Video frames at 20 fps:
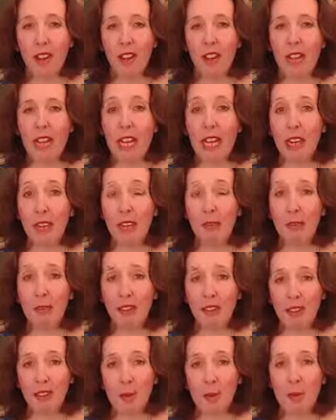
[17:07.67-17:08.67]
given
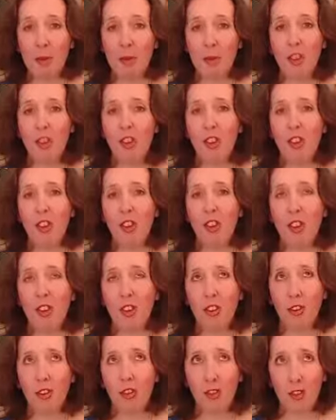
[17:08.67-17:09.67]
myself permission
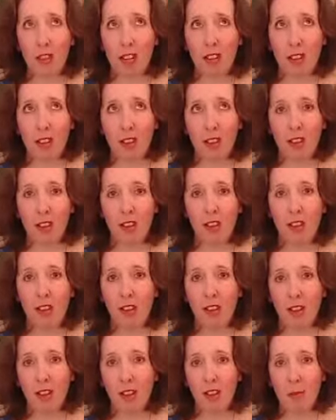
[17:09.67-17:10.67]
just to feel
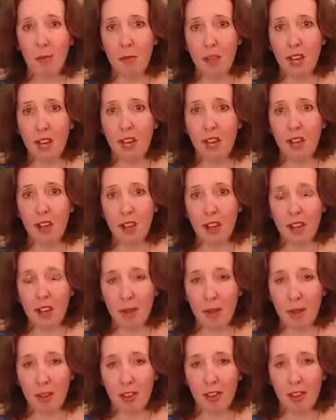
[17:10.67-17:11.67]
and to be in the
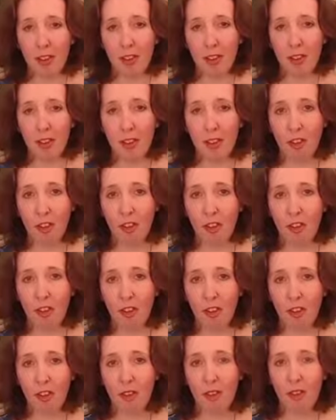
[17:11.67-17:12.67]
space of
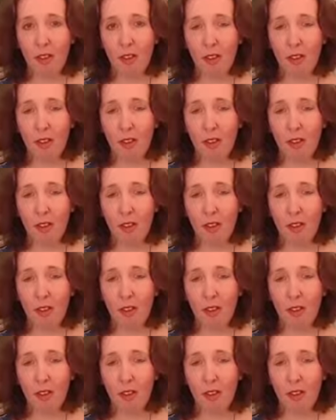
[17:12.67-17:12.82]
silence.